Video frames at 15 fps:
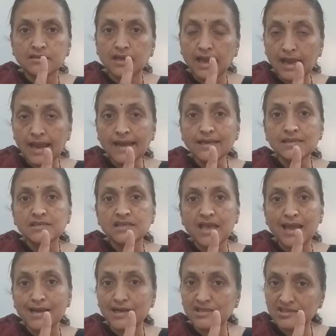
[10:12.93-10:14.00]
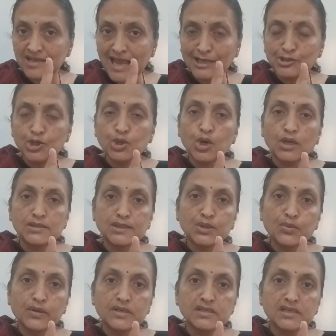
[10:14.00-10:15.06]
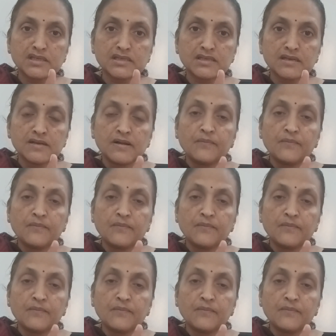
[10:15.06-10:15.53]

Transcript: acts and its natural consequences.